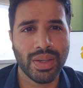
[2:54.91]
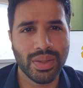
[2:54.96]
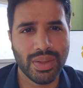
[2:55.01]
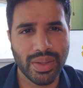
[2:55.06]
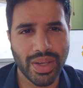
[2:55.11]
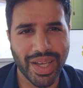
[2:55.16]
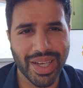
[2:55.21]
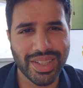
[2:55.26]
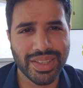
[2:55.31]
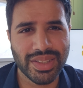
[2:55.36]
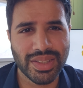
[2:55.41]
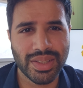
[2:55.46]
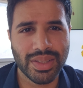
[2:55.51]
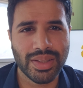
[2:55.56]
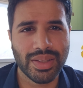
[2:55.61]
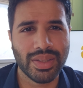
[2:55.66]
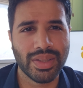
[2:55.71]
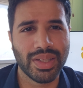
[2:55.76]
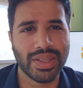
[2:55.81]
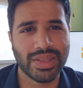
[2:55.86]
Next,
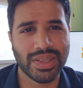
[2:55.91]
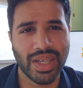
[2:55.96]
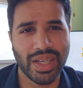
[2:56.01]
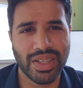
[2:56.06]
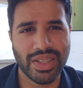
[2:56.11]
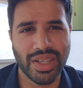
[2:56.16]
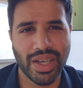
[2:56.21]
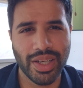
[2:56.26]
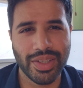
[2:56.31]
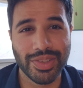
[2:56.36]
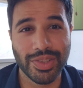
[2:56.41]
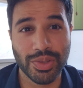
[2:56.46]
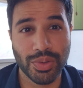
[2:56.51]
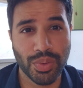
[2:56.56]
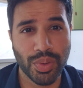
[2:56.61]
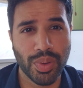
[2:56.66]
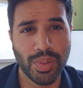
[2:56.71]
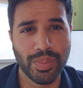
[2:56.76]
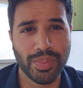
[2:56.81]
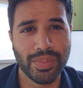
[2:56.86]
they signed Ty
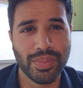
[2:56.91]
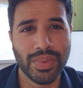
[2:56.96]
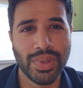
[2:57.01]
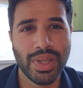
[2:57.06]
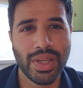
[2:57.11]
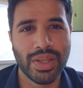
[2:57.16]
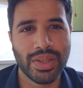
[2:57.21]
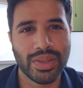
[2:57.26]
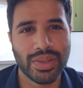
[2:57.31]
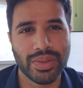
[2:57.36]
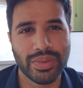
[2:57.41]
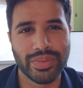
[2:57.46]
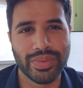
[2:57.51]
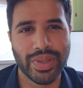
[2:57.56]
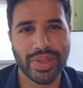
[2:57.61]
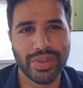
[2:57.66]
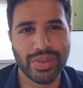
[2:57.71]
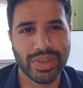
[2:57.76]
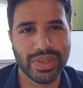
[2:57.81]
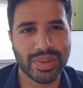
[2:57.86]
Jerome to a
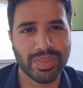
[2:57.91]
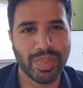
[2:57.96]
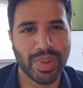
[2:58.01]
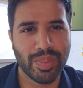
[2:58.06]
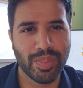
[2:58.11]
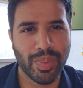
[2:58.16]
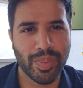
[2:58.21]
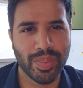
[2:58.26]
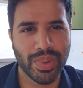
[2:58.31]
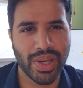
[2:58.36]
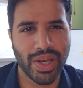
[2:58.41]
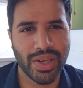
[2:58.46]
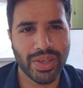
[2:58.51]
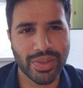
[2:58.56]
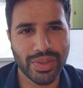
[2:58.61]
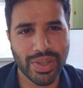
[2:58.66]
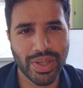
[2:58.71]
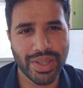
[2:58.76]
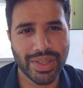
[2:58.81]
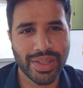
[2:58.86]
veteran's minimum
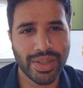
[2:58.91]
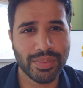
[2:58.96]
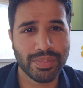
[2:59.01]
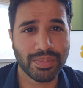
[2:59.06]
contract.